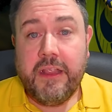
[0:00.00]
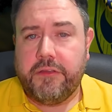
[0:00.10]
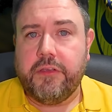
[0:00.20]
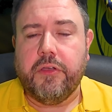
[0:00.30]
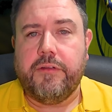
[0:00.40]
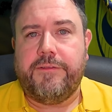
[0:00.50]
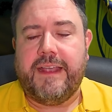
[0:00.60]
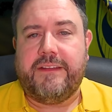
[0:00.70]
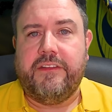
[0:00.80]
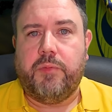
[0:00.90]
to good
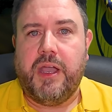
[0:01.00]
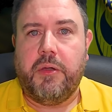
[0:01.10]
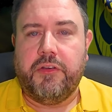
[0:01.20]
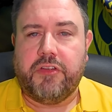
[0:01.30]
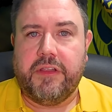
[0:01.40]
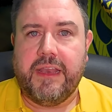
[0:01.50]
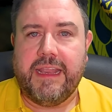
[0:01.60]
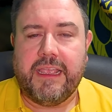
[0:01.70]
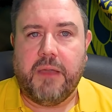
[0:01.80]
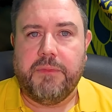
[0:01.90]
effect as well and trying to
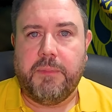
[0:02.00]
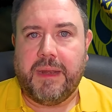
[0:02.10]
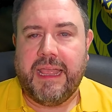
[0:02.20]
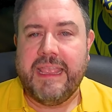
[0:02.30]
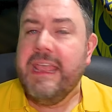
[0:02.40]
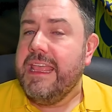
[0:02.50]
link up the play.